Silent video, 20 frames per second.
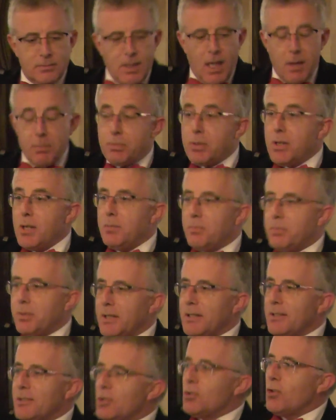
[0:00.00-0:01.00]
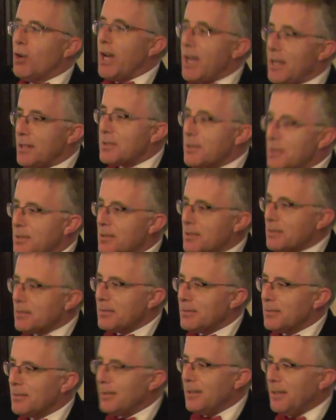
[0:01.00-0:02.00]
appropriate dress.
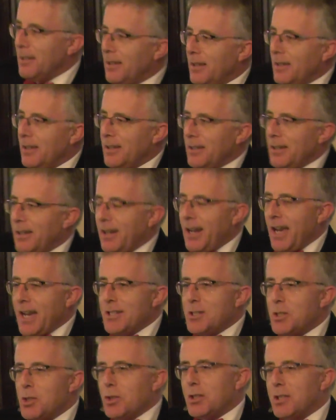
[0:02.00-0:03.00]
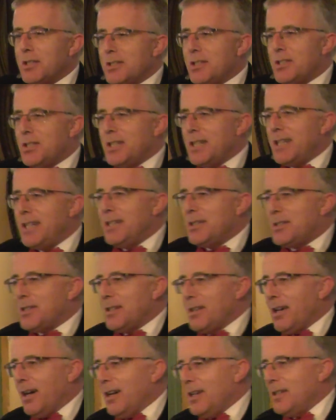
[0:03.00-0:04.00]
And as you can see
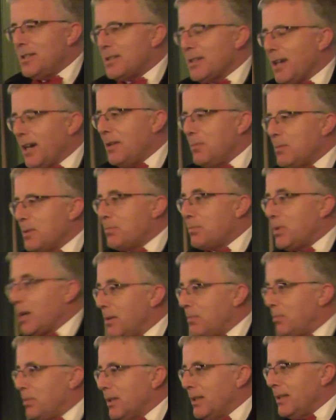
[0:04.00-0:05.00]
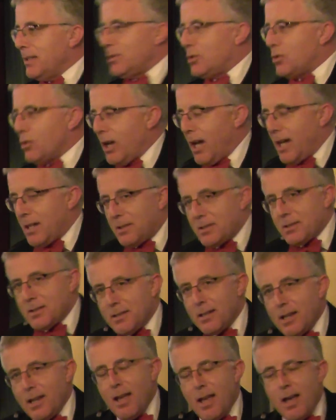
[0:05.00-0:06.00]
tonight, I'm appropriately
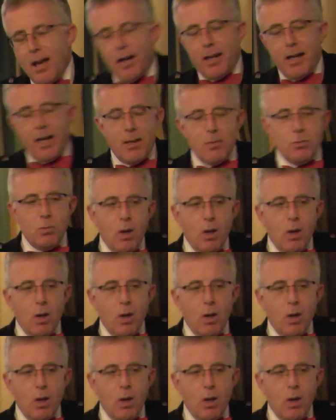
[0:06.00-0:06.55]
dressed. And I'm